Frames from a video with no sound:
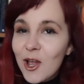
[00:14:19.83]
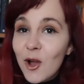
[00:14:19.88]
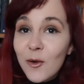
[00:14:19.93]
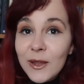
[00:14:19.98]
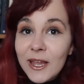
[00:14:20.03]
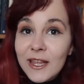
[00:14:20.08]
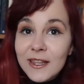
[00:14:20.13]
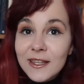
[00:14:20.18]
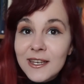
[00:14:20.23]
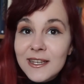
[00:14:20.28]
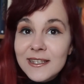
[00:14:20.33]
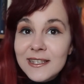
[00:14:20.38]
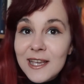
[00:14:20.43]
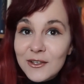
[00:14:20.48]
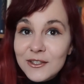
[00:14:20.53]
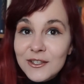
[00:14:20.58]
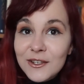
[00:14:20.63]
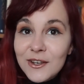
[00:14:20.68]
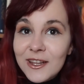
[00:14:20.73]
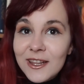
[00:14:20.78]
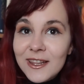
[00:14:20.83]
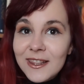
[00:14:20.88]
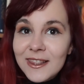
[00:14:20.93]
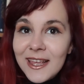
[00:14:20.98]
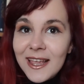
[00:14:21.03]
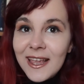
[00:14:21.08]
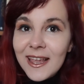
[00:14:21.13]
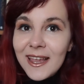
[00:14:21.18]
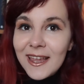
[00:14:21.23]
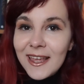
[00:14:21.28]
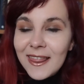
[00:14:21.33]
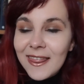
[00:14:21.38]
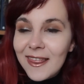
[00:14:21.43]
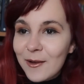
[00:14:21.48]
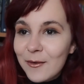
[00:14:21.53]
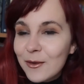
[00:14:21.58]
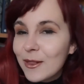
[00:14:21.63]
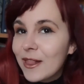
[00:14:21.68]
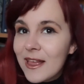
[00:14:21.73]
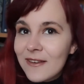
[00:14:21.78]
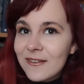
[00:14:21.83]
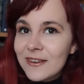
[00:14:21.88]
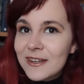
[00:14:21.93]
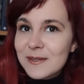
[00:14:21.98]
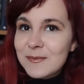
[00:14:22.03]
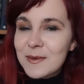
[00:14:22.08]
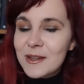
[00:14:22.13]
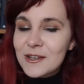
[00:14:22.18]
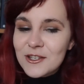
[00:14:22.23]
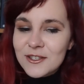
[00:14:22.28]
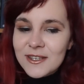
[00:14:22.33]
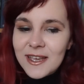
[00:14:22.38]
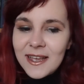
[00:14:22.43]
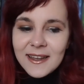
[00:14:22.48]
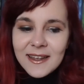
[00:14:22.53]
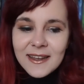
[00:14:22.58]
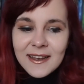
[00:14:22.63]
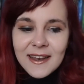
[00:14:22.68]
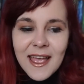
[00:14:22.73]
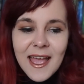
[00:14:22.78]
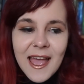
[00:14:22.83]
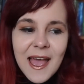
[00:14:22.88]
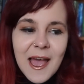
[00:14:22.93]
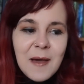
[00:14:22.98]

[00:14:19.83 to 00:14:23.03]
going into this I also didn't think that I would love it as much as I did,